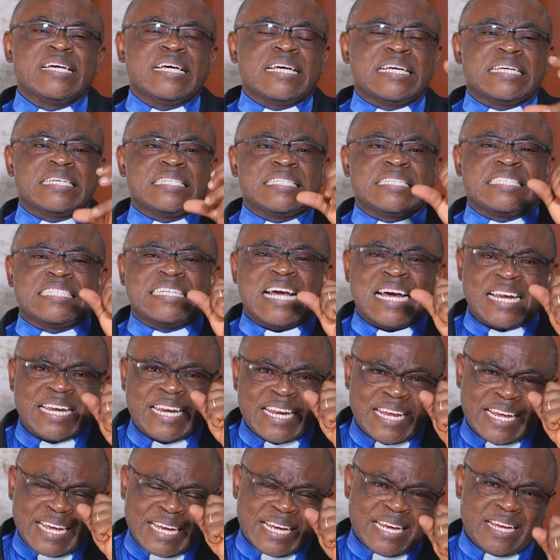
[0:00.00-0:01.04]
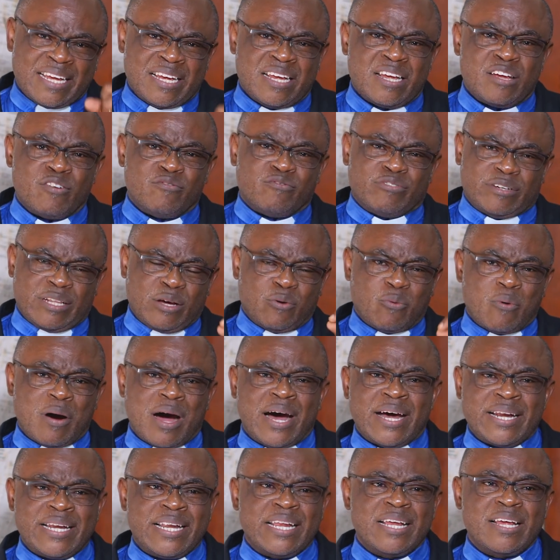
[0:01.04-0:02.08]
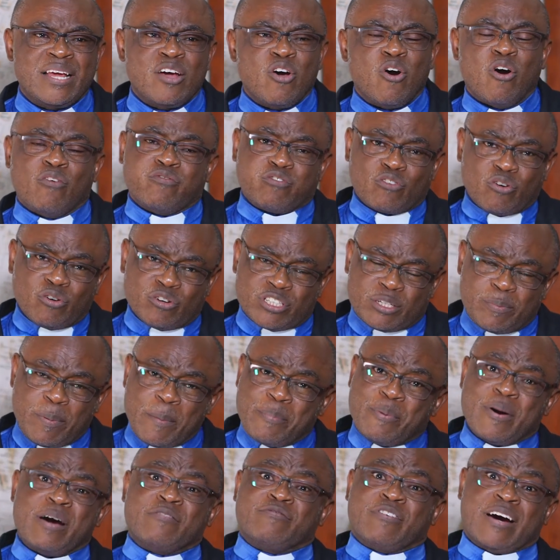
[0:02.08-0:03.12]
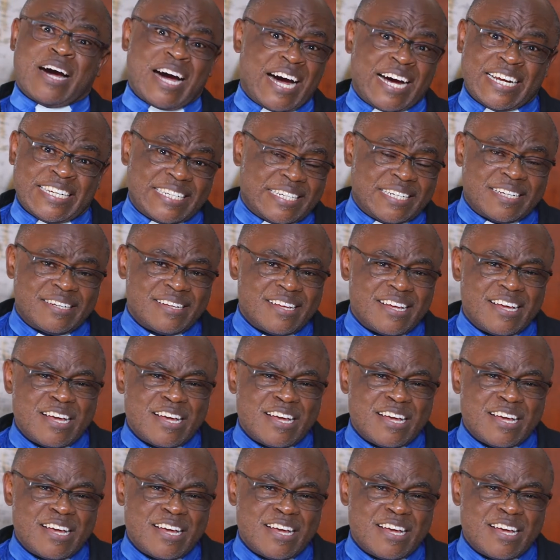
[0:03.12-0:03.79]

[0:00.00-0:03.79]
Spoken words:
is yearning for the word. Of course, people have heard.